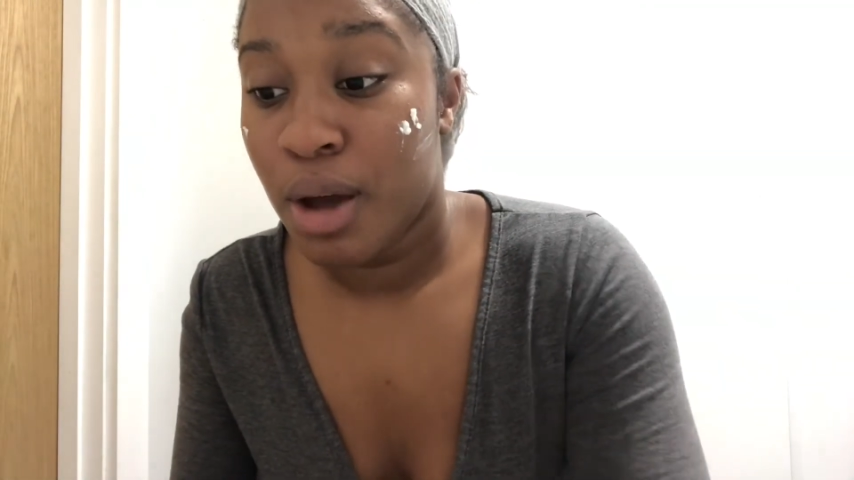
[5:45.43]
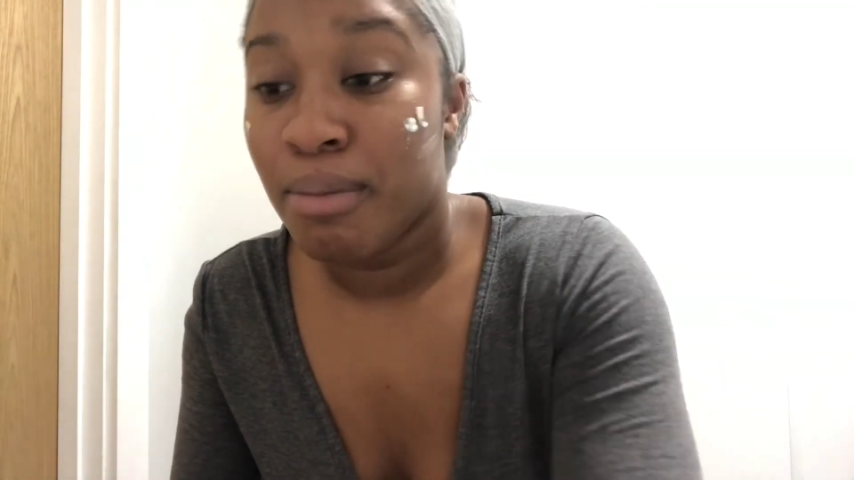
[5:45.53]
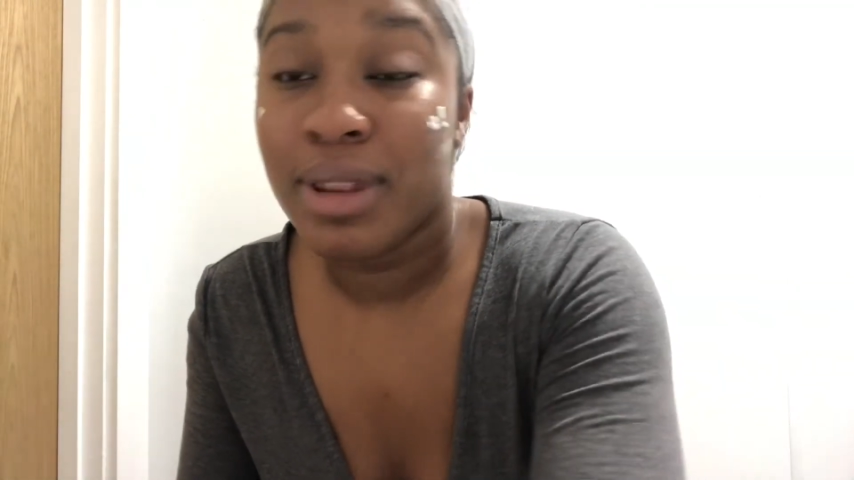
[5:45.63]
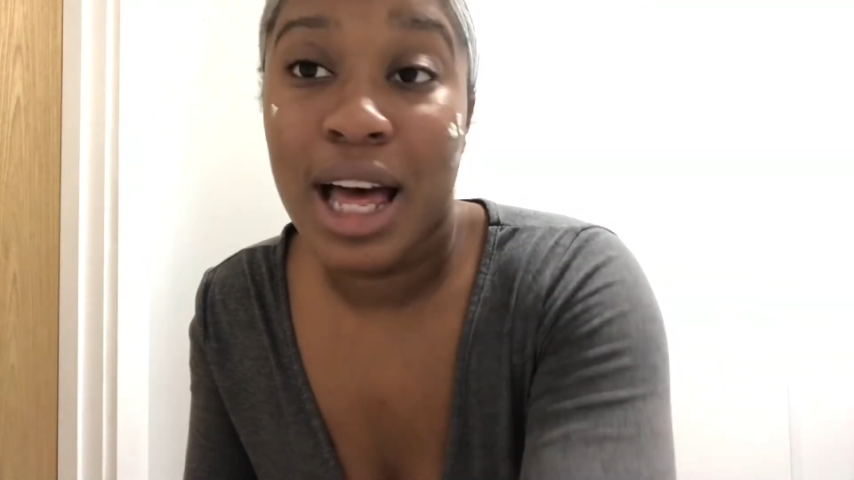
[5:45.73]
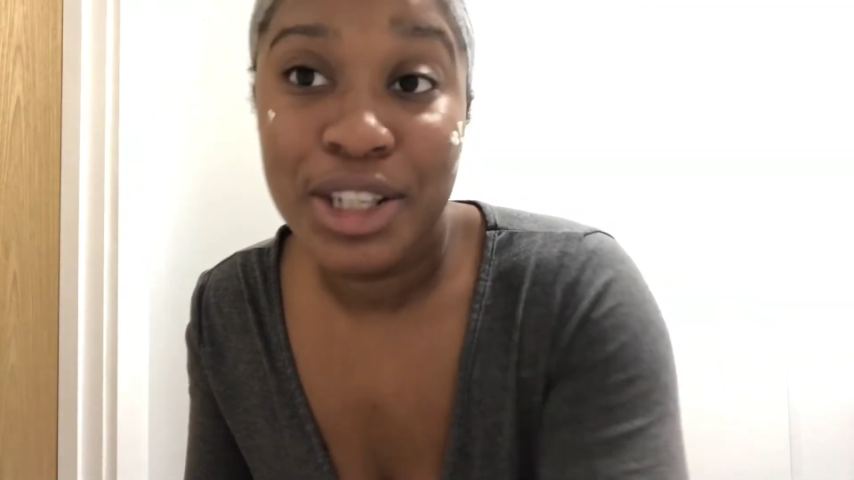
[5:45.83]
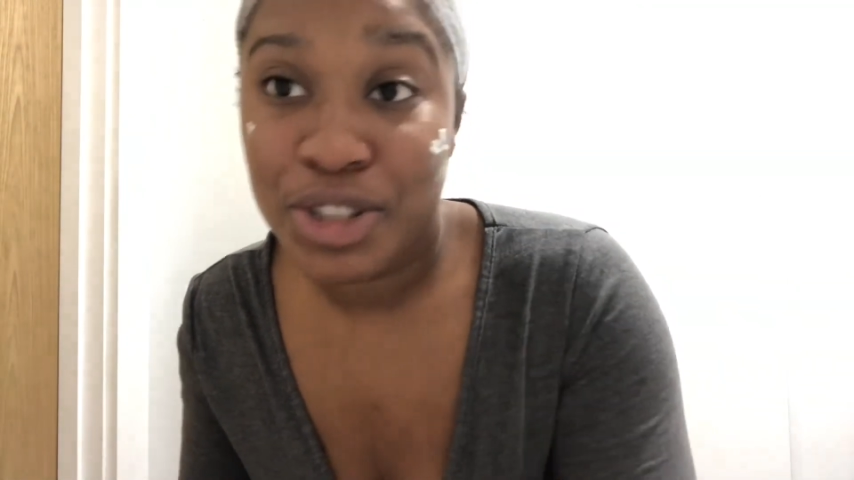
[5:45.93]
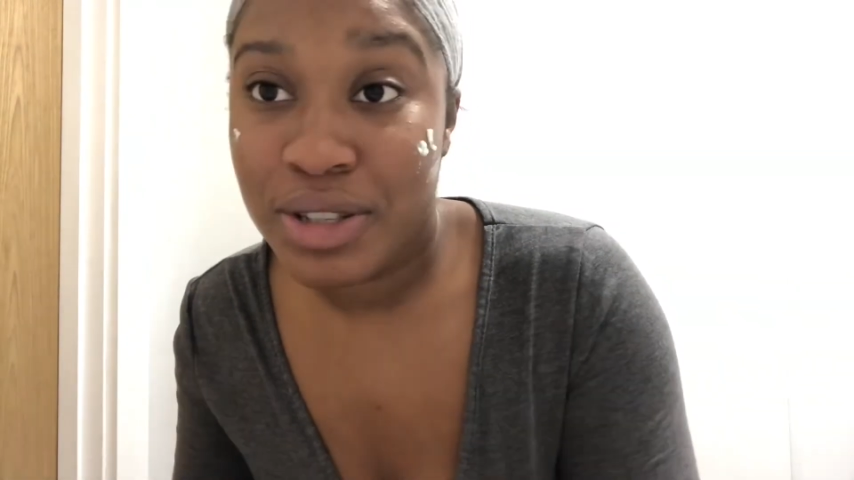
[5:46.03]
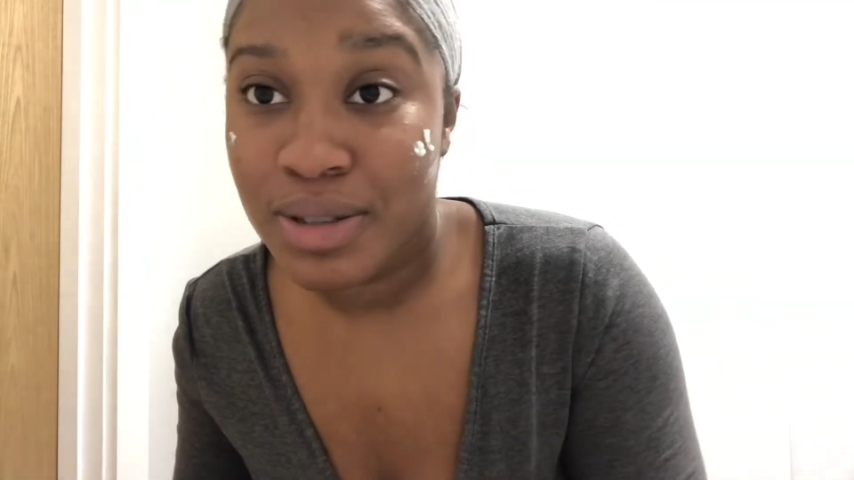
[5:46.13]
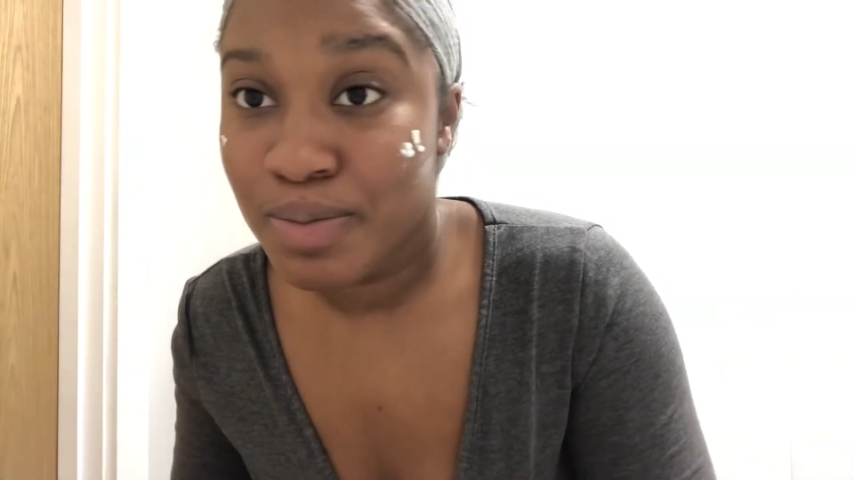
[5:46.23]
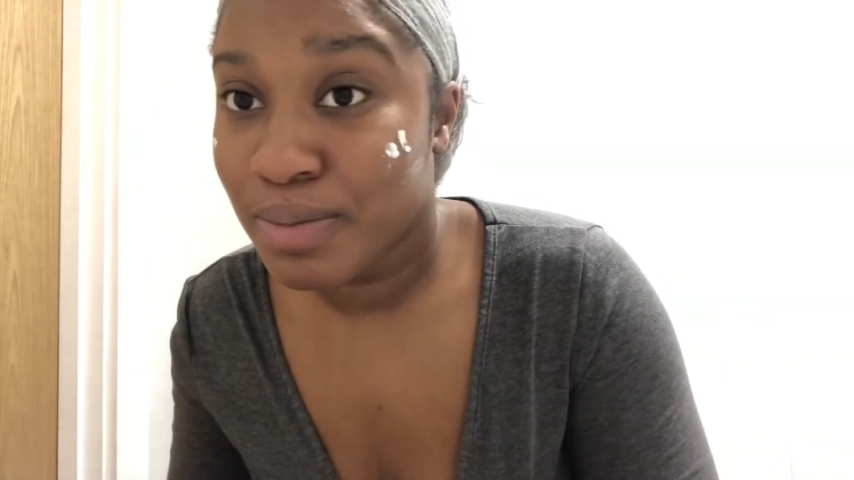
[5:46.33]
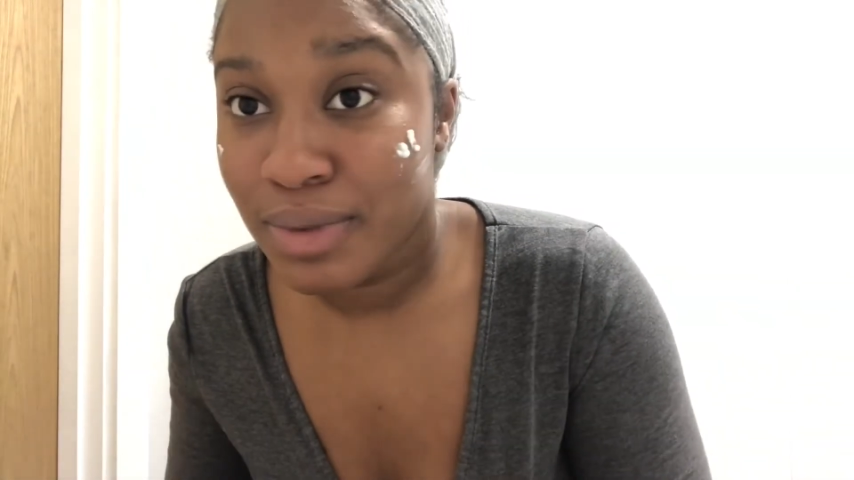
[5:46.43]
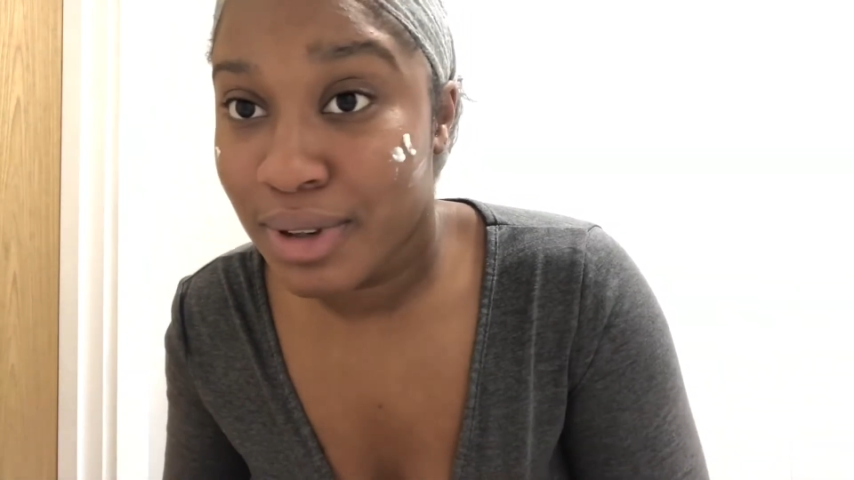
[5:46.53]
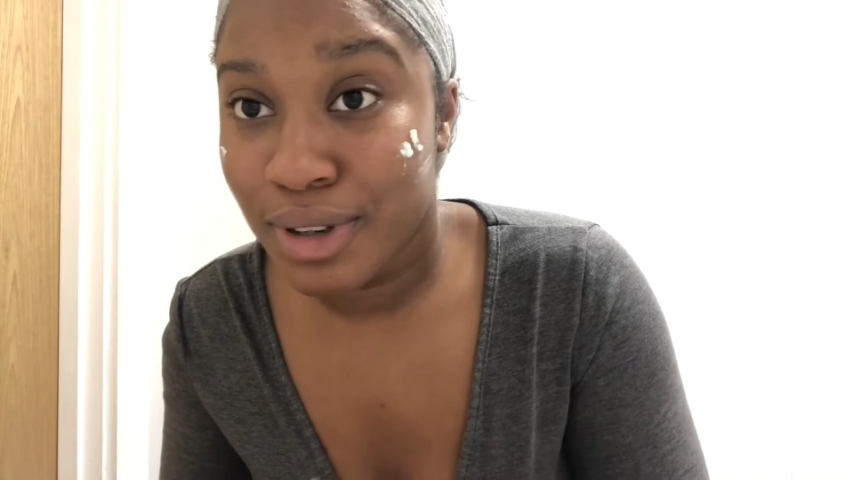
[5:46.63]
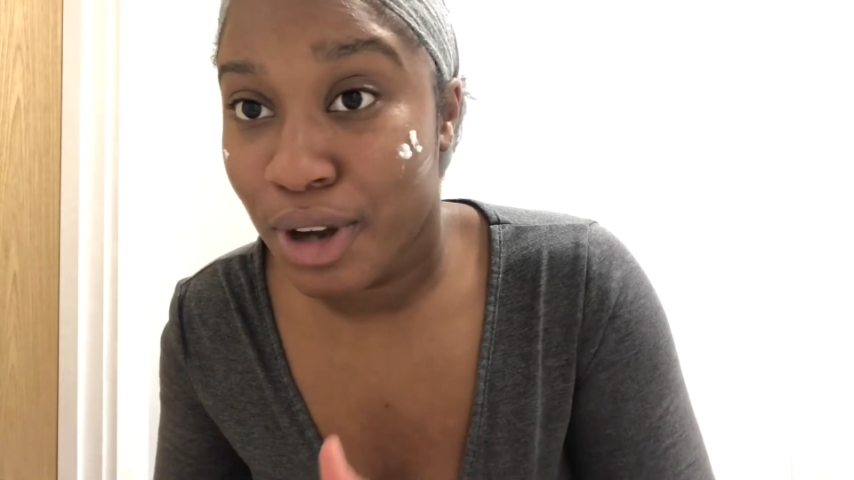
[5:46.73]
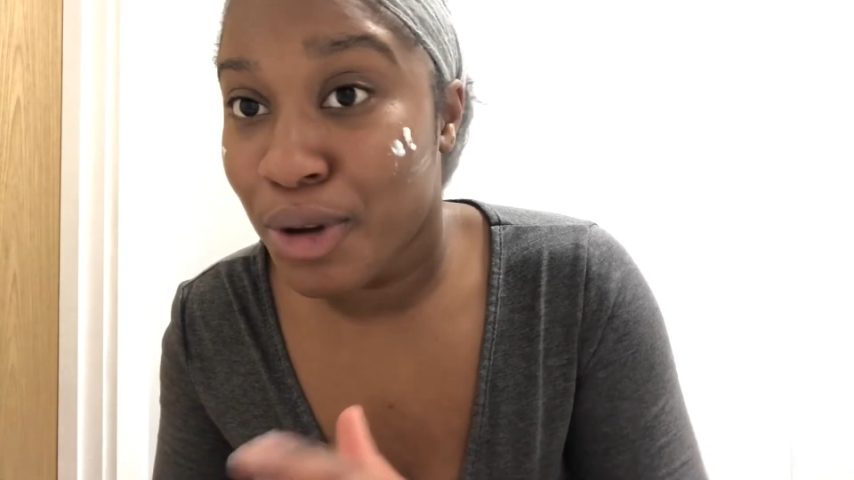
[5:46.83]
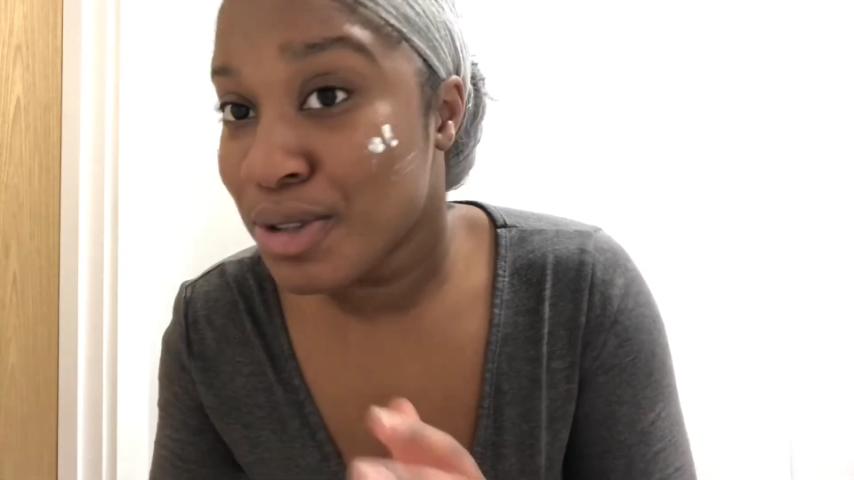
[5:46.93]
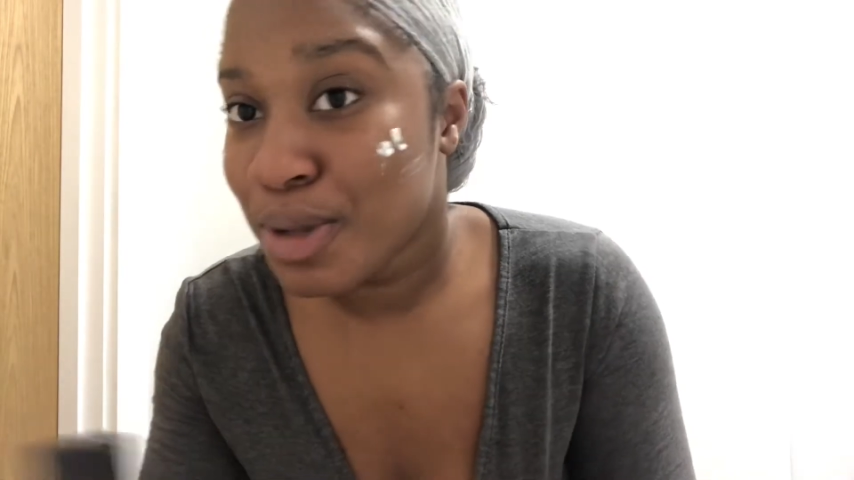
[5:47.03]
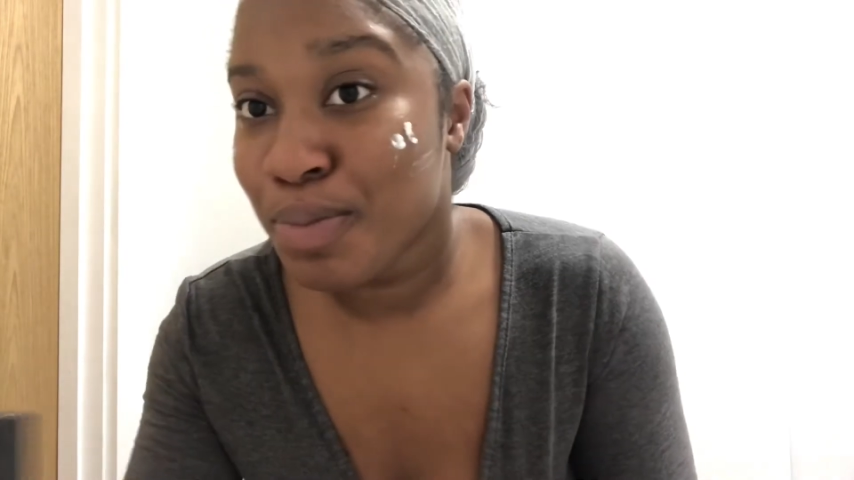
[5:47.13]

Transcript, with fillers: But that just goes to